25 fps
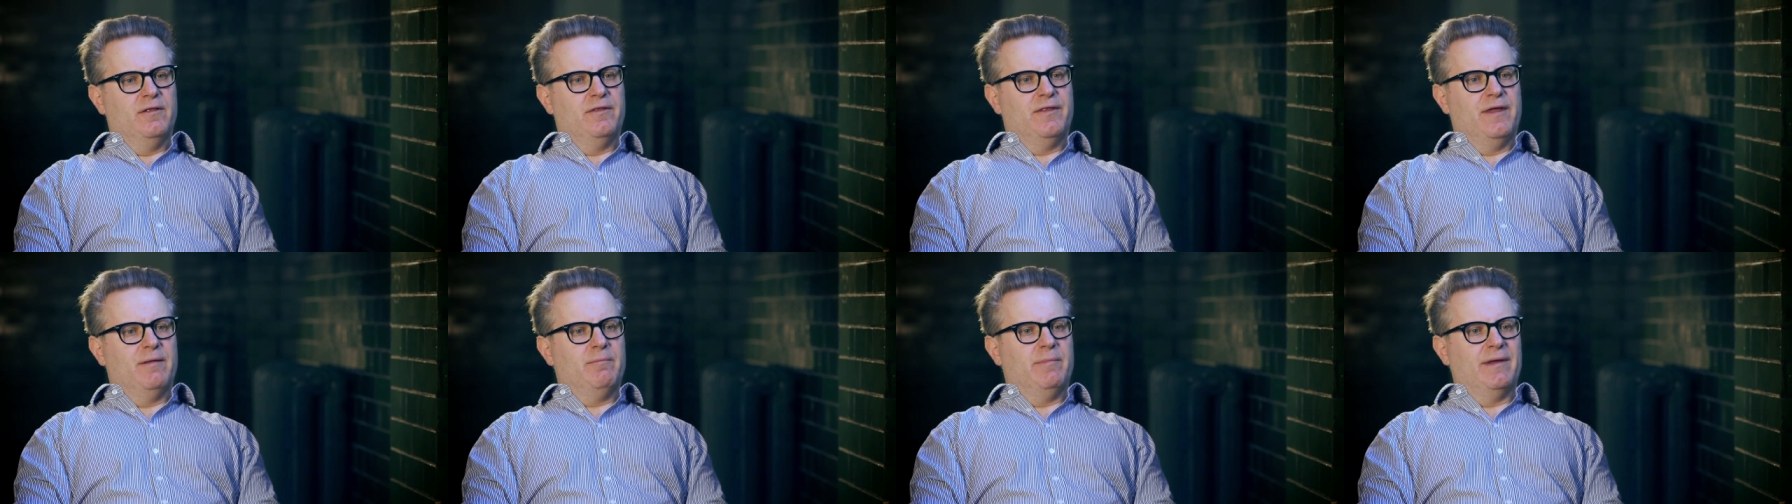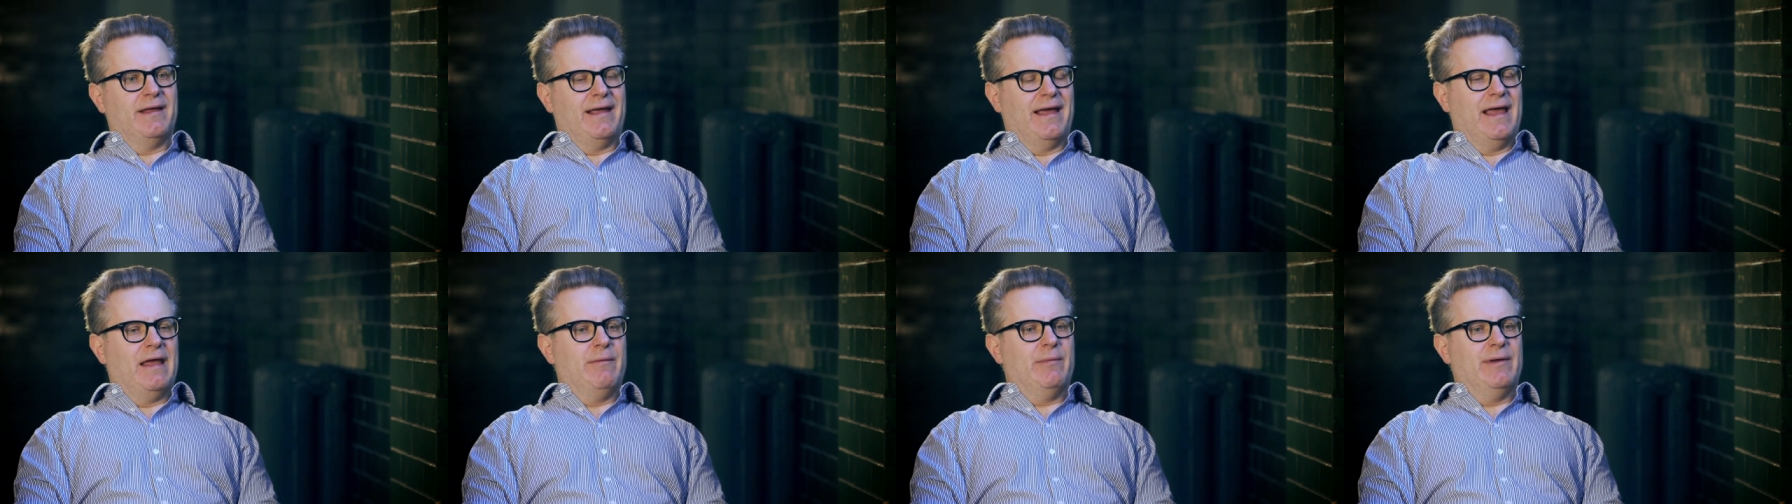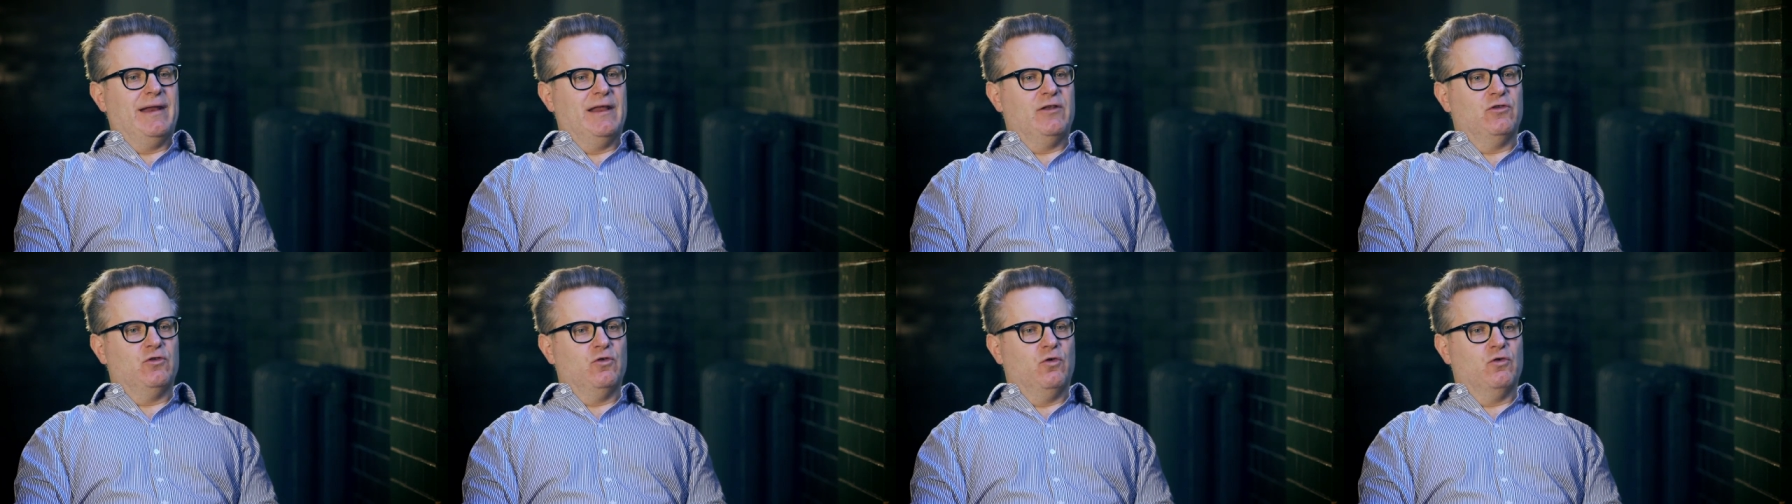then became
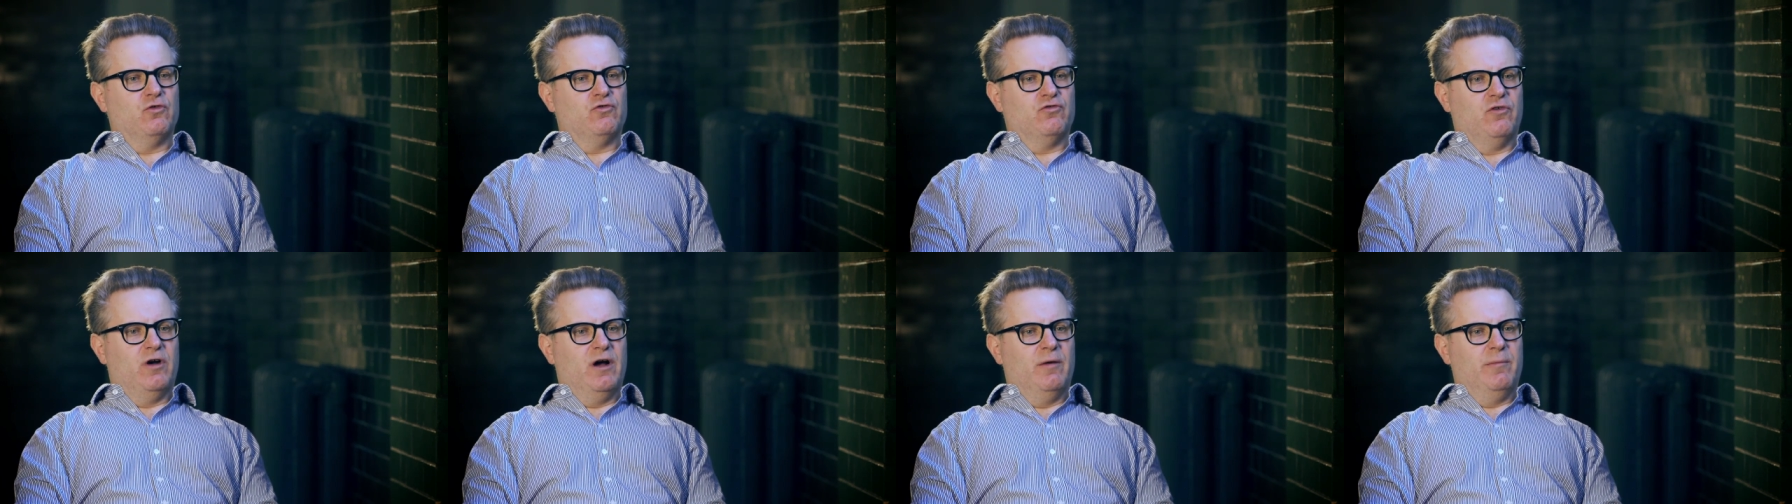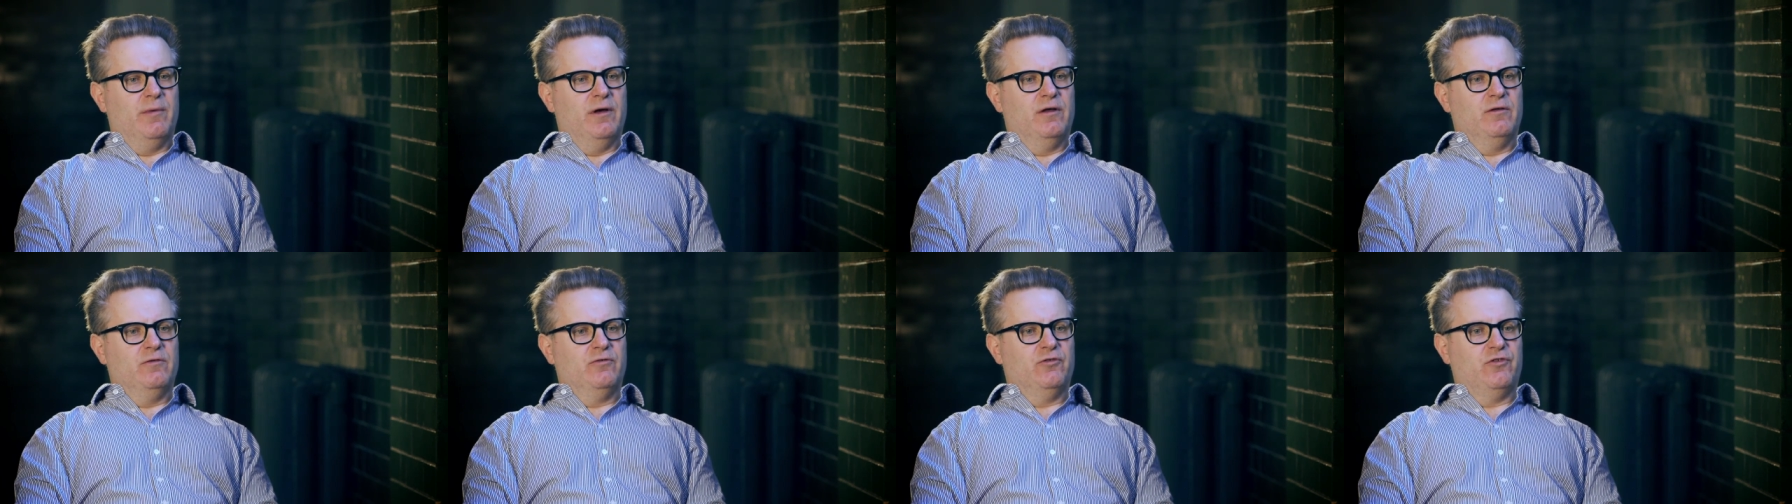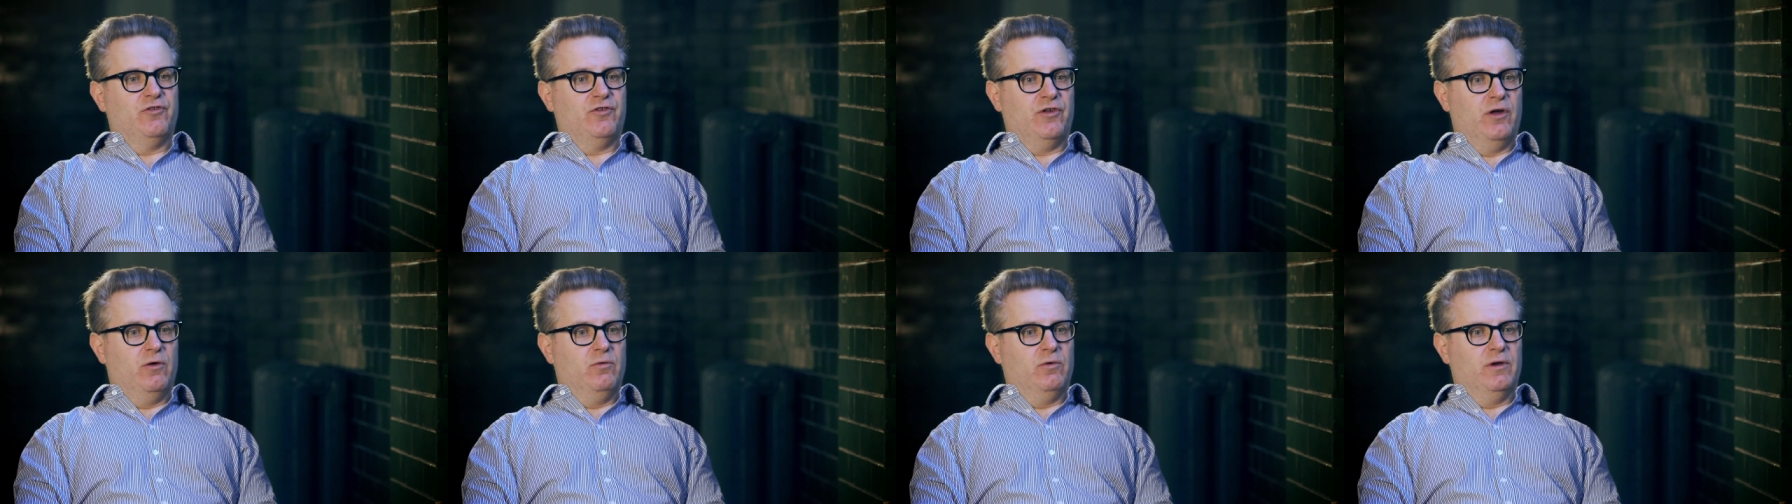an indoor drama
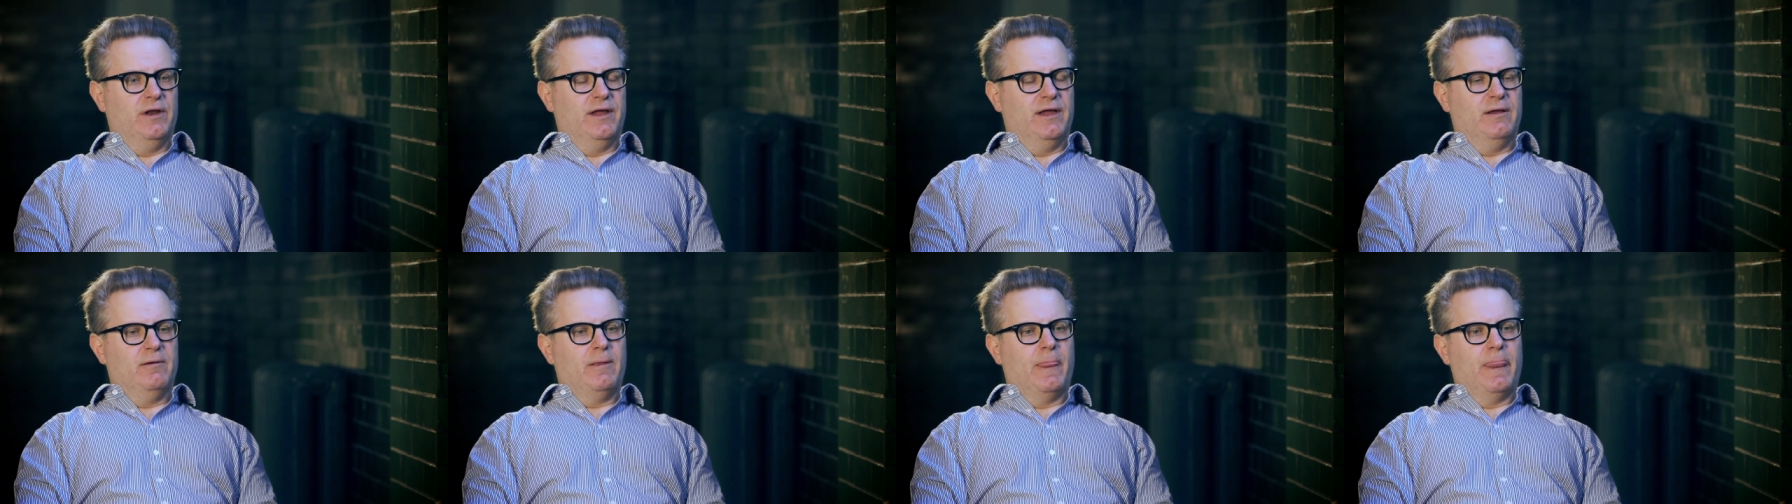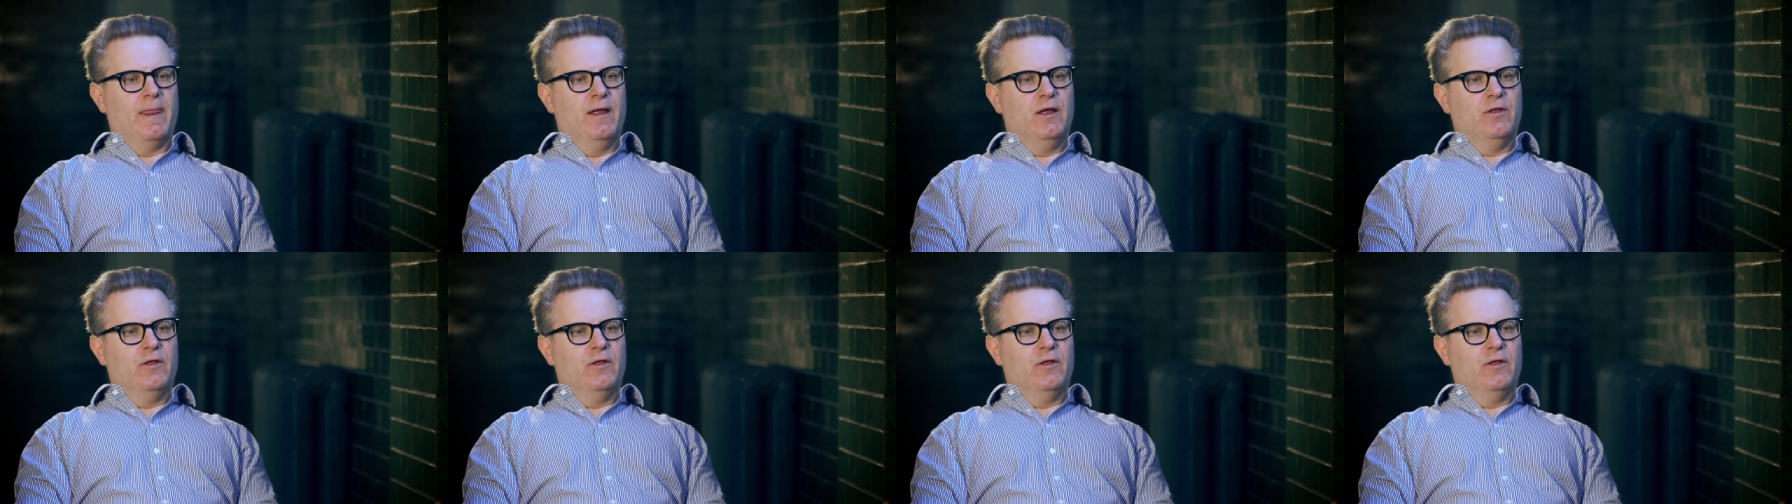solely.